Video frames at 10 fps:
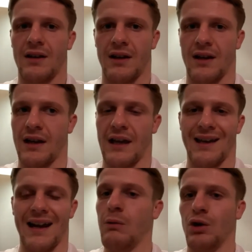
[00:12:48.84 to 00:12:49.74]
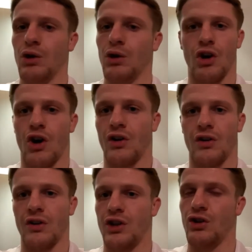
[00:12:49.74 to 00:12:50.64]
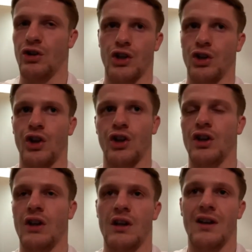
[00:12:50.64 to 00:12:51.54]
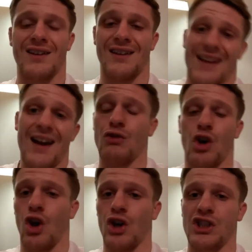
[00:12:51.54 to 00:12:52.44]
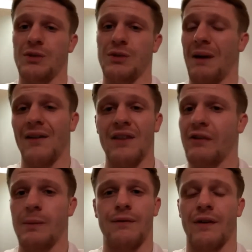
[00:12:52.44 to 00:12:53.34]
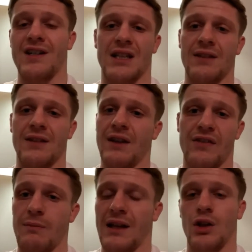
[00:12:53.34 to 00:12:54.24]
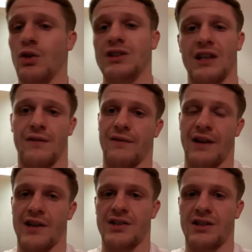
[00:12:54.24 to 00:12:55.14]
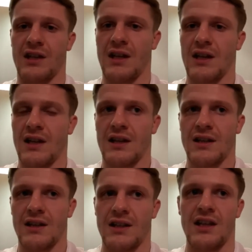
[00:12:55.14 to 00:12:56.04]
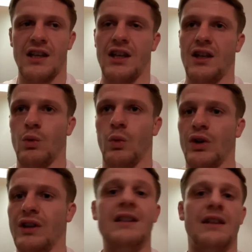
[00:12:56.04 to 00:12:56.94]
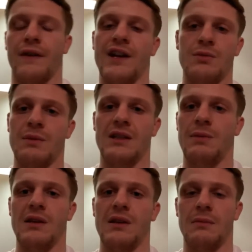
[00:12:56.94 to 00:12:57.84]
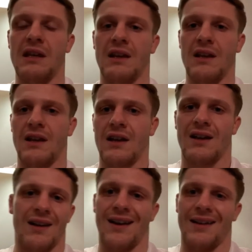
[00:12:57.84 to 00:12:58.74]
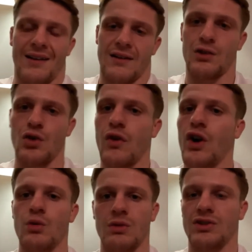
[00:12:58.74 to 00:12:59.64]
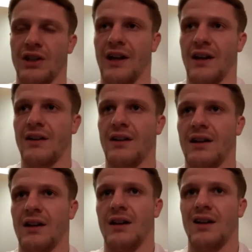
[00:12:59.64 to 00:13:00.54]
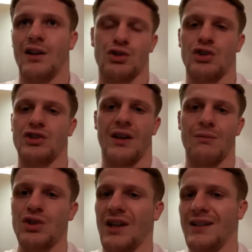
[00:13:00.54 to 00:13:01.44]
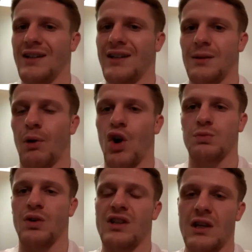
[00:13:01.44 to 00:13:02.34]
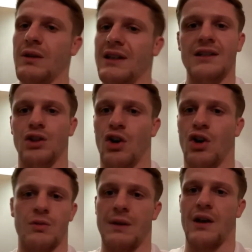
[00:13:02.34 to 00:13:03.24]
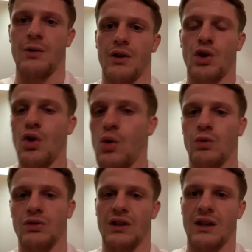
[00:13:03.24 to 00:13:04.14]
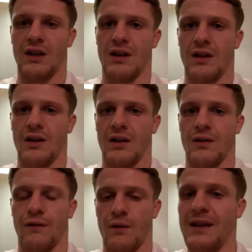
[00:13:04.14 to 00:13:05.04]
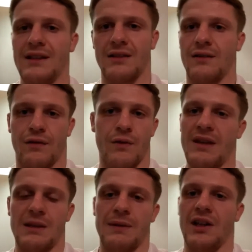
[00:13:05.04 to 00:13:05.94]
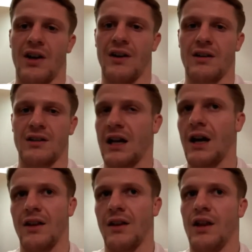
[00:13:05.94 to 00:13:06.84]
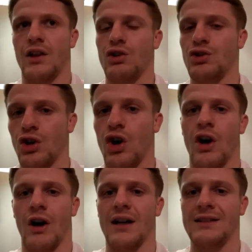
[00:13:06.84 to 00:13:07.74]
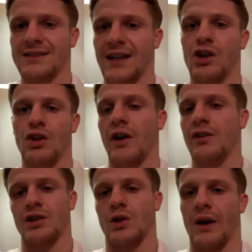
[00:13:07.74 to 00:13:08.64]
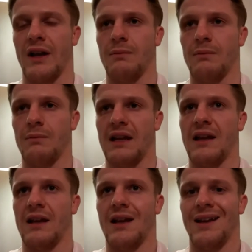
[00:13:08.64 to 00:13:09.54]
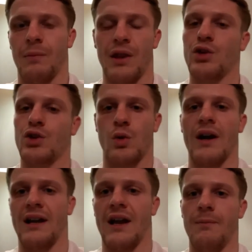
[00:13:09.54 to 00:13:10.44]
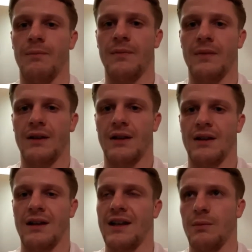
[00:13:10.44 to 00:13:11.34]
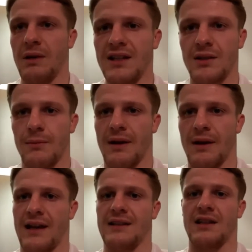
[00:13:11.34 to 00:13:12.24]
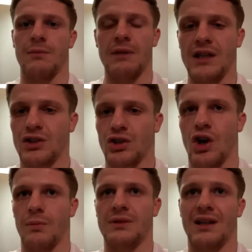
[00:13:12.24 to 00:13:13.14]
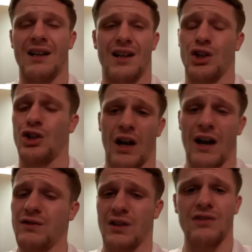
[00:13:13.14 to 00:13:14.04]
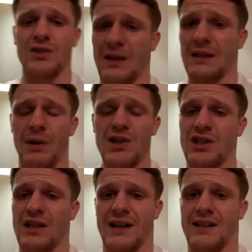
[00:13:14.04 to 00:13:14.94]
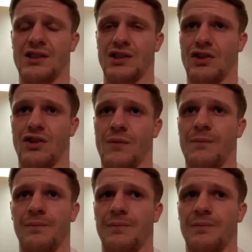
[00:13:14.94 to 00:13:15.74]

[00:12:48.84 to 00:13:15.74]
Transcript: and I will not. You know, you can look, yeah, I've got losses, but I've never been finished. I've never even been close to getting finished. He would need to finish me to beat me. And so far, no one's done it. It's not saying, I'm not saying it's impossible. He would need to knock me out cold for me to be done. Because there's not a single ounce of quit in me, but there's quit in him. He can be submitted. He can be stopped. Look, I've submitted a bunch of guys, you know.